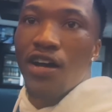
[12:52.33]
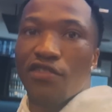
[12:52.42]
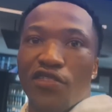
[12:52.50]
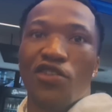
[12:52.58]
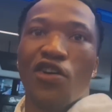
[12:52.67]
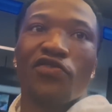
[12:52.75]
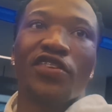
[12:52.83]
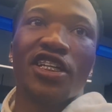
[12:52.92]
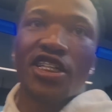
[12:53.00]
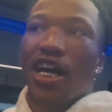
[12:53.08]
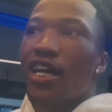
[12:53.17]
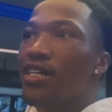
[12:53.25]
I don't even know if the
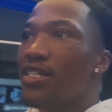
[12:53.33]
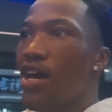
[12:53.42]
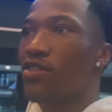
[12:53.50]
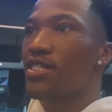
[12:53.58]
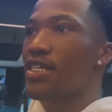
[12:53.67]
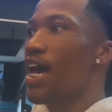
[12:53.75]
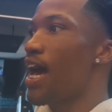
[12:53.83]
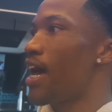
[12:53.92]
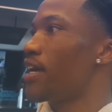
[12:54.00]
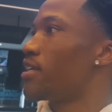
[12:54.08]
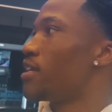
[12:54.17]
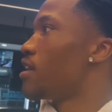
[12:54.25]
shuttle's
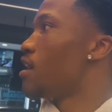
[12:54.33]
outside.